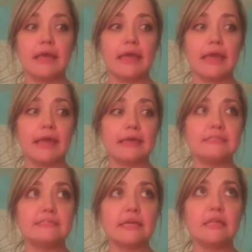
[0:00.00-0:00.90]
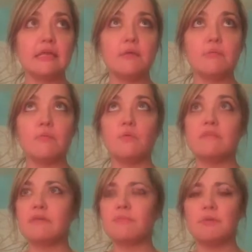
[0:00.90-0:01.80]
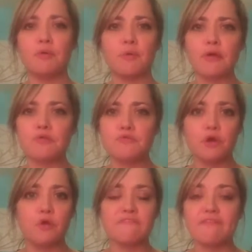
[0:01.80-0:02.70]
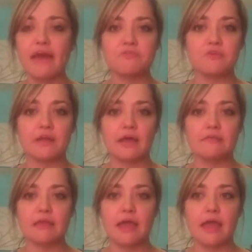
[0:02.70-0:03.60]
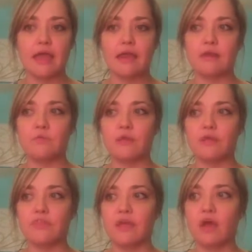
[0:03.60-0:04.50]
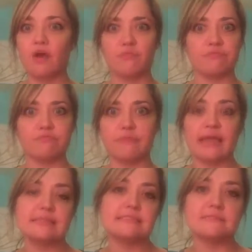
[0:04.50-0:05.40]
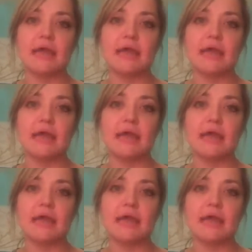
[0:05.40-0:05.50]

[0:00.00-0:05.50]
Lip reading: and suddenly we see people around us who are going faster than us, and we think, oh, I guess